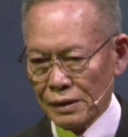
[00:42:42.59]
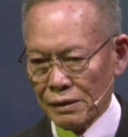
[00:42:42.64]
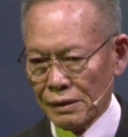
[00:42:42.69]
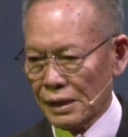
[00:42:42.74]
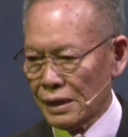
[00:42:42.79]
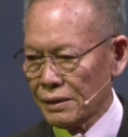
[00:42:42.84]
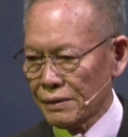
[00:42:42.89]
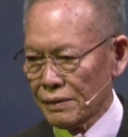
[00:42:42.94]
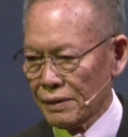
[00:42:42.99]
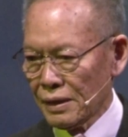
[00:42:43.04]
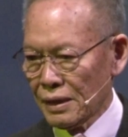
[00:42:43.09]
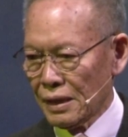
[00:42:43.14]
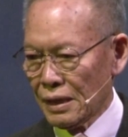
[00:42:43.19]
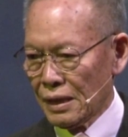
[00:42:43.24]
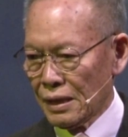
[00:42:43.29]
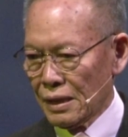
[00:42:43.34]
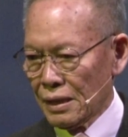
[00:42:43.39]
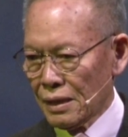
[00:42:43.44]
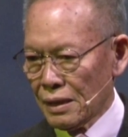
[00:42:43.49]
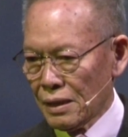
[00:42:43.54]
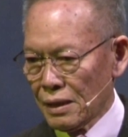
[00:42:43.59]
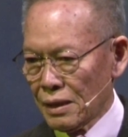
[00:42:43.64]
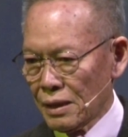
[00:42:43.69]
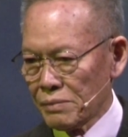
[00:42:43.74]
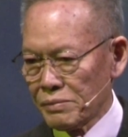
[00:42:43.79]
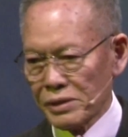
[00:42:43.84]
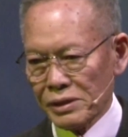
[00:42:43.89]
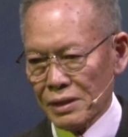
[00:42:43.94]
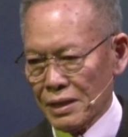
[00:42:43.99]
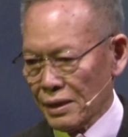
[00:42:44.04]
right?
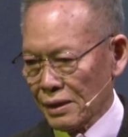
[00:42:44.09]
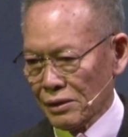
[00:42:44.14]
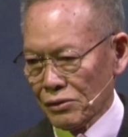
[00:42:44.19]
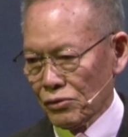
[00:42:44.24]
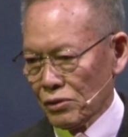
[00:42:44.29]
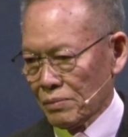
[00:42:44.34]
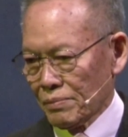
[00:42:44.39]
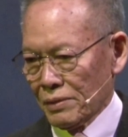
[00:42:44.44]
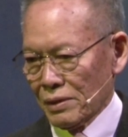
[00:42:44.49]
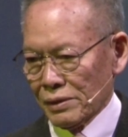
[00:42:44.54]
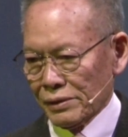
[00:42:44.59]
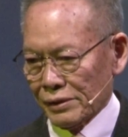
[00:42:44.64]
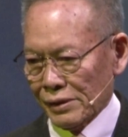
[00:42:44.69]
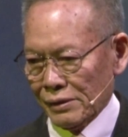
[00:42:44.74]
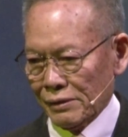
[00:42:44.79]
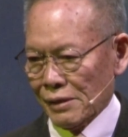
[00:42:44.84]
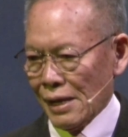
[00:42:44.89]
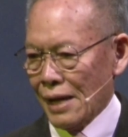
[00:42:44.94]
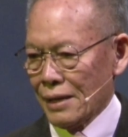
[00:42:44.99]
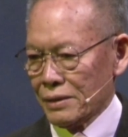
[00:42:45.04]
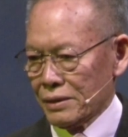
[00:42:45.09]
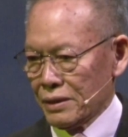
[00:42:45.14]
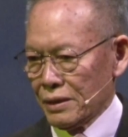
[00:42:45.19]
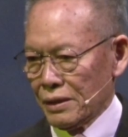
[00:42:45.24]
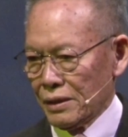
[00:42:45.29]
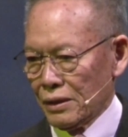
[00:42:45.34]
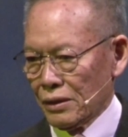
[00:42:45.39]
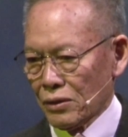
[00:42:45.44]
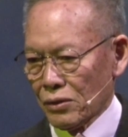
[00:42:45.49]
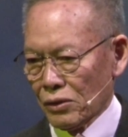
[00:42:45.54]
And just like a normal daddy,
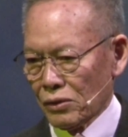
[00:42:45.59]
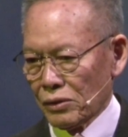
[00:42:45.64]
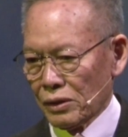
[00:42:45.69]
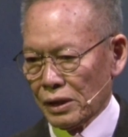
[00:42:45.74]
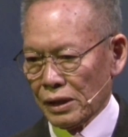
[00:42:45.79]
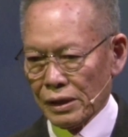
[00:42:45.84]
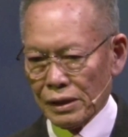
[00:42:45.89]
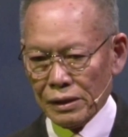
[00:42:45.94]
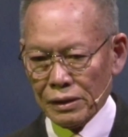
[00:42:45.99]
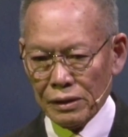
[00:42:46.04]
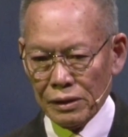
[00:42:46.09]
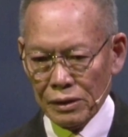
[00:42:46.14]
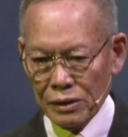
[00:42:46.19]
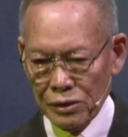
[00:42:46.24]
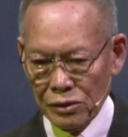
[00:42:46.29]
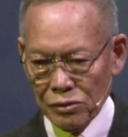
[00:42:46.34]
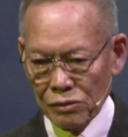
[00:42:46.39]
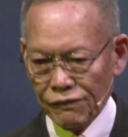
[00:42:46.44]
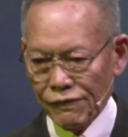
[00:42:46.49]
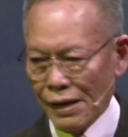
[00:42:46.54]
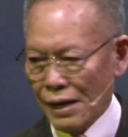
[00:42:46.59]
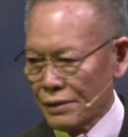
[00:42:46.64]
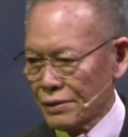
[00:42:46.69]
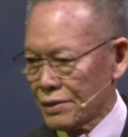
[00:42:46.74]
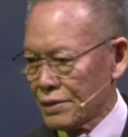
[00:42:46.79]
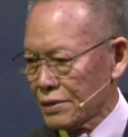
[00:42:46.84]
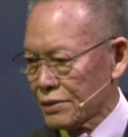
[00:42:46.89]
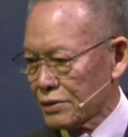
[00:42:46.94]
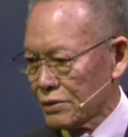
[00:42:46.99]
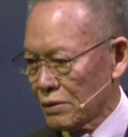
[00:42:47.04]
you know, uh, you
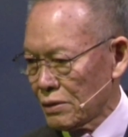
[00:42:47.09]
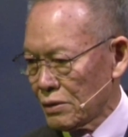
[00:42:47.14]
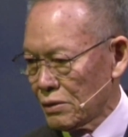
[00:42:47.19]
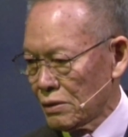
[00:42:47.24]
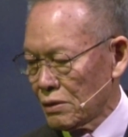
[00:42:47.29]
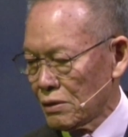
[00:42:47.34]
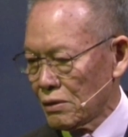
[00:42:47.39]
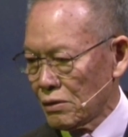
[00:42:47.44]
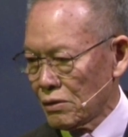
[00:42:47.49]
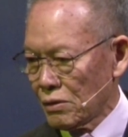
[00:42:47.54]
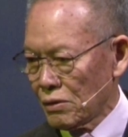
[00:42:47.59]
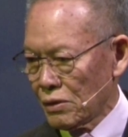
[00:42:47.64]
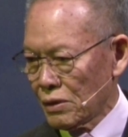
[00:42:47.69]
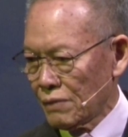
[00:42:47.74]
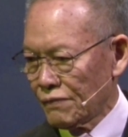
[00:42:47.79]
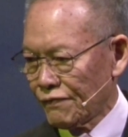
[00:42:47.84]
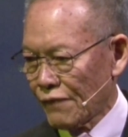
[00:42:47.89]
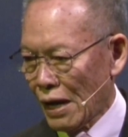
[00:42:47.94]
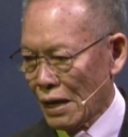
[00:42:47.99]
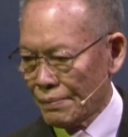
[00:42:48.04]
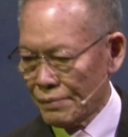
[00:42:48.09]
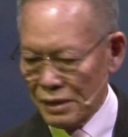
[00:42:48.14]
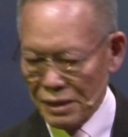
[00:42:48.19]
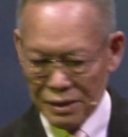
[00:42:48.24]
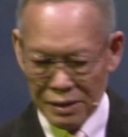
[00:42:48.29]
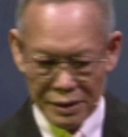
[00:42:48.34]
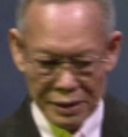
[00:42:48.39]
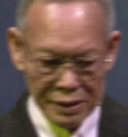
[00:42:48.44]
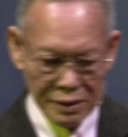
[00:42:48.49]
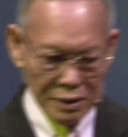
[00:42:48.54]
fathers, you, you, your
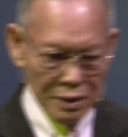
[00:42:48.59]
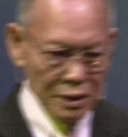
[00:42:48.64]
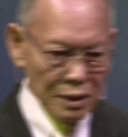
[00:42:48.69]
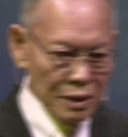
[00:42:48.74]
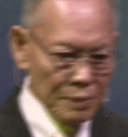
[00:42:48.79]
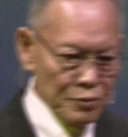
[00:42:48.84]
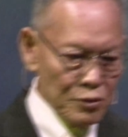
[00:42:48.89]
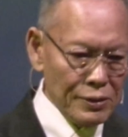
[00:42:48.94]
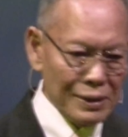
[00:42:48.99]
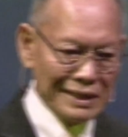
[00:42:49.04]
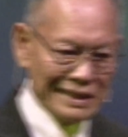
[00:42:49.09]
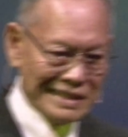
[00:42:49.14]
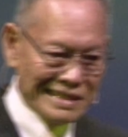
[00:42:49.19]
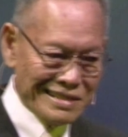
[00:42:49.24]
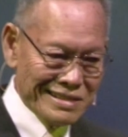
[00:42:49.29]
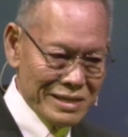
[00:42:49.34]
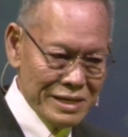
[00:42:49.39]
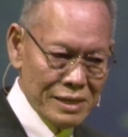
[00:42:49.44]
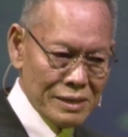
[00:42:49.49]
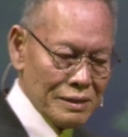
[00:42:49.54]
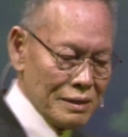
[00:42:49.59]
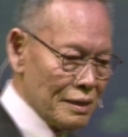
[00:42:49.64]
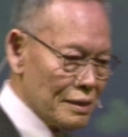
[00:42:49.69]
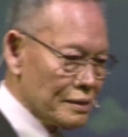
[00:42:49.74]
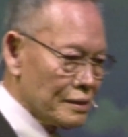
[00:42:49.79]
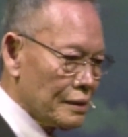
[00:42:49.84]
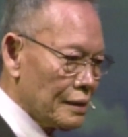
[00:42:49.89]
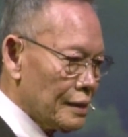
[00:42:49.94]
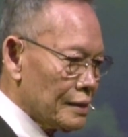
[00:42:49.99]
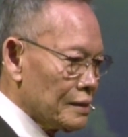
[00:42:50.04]
family, and if you are in debt
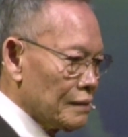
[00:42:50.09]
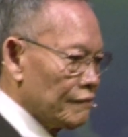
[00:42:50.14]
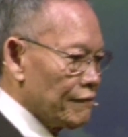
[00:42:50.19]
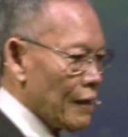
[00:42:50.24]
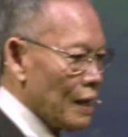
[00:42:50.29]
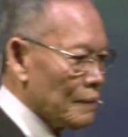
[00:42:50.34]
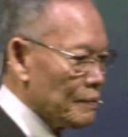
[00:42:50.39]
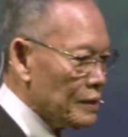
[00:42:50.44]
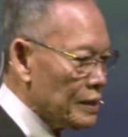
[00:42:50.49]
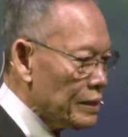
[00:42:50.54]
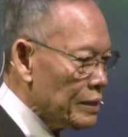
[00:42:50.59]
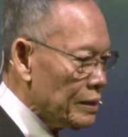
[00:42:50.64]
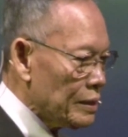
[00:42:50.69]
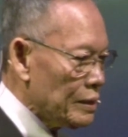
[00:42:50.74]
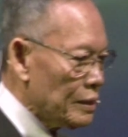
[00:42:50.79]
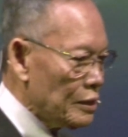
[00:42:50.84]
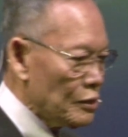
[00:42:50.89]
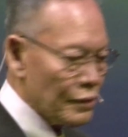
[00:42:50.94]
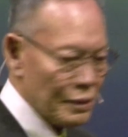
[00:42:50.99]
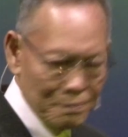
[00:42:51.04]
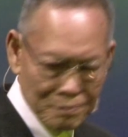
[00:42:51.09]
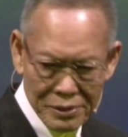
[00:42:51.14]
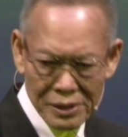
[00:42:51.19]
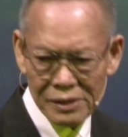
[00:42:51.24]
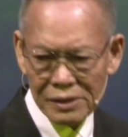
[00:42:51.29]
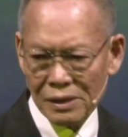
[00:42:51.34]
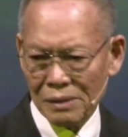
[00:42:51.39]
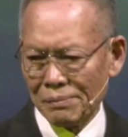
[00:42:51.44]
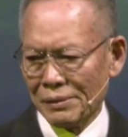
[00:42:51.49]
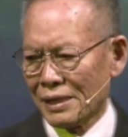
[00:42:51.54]
as a, as a family, you are
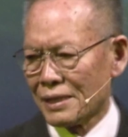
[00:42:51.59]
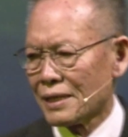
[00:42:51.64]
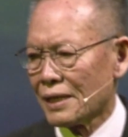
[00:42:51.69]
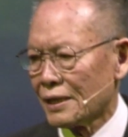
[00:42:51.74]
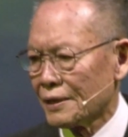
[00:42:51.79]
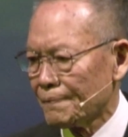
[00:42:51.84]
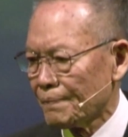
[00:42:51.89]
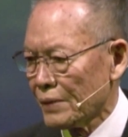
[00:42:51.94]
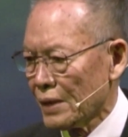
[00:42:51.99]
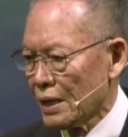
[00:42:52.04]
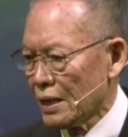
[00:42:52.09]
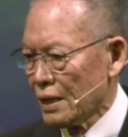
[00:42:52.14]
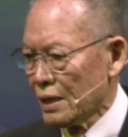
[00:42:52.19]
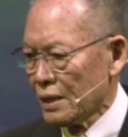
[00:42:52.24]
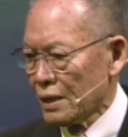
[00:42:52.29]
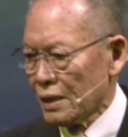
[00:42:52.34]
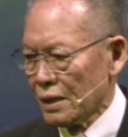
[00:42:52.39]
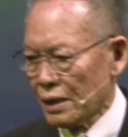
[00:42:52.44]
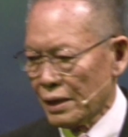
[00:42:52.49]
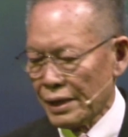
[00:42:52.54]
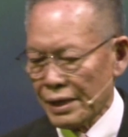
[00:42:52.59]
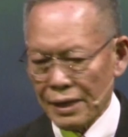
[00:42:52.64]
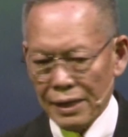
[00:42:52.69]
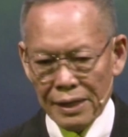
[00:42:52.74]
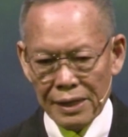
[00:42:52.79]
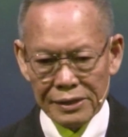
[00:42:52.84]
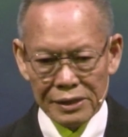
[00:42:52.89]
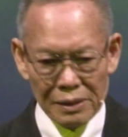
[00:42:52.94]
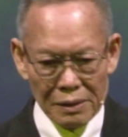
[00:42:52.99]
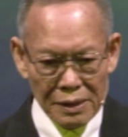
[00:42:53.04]
burdened by that. Uh,
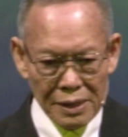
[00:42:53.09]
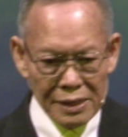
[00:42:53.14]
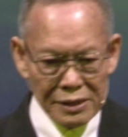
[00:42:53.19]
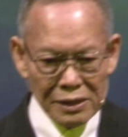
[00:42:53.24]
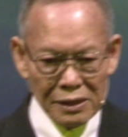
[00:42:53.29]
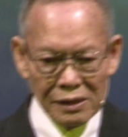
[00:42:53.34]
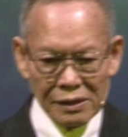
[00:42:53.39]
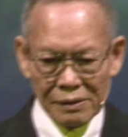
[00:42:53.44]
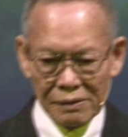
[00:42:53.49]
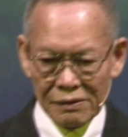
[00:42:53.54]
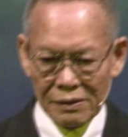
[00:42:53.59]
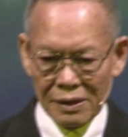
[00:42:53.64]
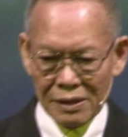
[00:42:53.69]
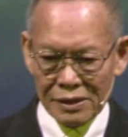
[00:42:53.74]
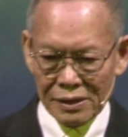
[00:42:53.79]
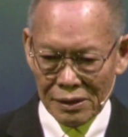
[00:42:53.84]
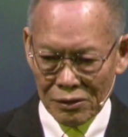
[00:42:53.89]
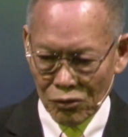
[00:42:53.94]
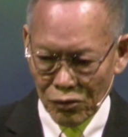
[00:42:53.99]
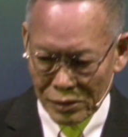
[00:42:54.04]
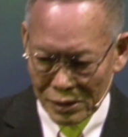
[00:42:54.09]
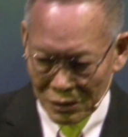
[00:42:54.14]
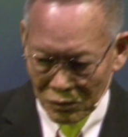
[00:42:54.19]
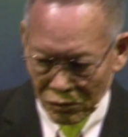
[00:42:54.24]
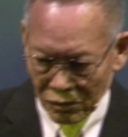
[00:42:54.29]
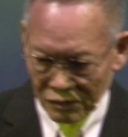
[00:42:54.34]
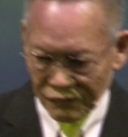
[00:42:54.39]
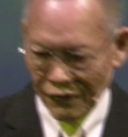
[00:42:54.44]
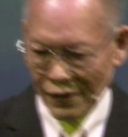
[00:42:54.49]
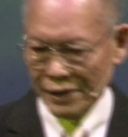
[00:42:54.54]
as a, as a, as a
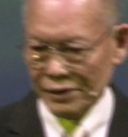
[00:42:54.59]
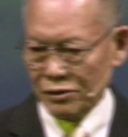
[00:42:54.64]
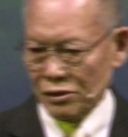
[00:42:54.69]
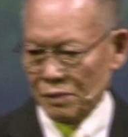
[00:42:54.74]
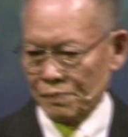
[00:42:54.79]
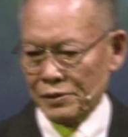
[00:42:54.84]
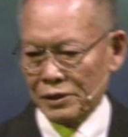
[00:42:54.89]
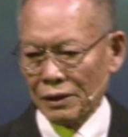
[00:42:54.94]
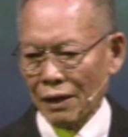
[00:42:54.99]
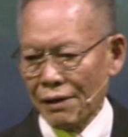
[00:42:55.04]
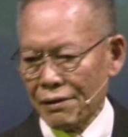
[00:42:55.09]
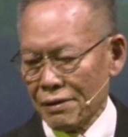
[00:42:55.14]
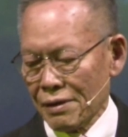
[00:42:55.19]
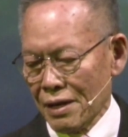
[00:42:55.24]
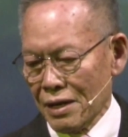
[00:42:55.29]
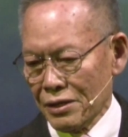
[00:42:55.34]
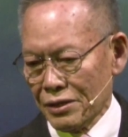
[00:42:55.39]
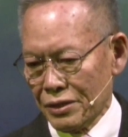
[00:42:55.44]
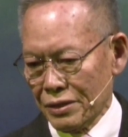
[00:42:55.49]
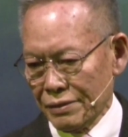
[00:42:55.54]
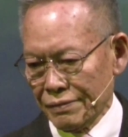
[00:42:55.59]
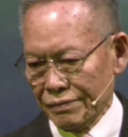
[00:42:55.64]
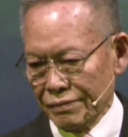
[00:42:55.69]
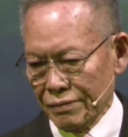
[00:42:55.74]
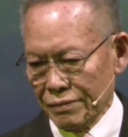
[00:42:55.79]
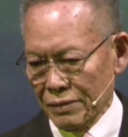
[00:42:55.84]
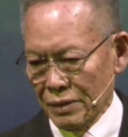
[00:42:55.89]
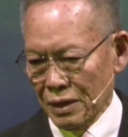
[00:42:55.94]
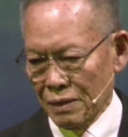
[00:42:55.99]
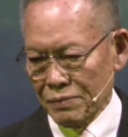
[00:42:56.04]
quote-unquote father of this congregation,
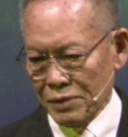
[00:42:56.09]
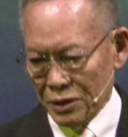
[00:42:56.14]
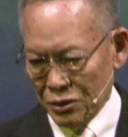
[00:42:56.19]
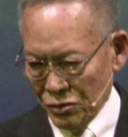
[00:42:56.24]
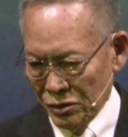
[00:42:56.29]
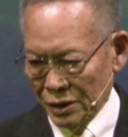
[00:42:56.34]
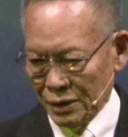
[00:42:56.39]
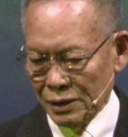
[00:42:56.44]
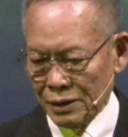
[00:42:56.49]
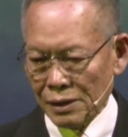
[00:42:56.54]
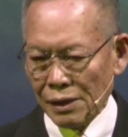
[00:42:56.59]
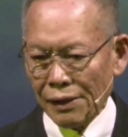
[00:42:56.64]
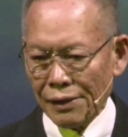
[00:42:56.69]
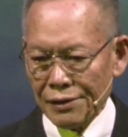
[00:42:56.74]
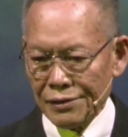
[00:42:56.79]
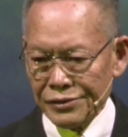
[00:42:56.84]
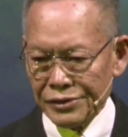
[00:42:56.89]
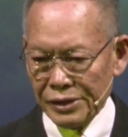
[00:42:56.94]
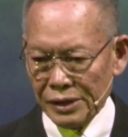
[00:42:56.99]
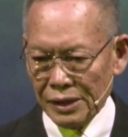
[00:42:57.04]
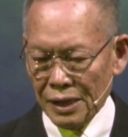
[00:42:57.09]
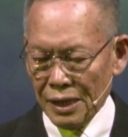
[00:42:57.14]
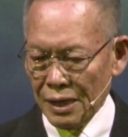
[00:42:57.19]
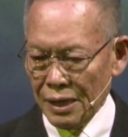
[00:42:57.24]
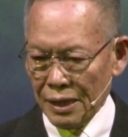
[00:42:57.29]
I'm just using an analogy,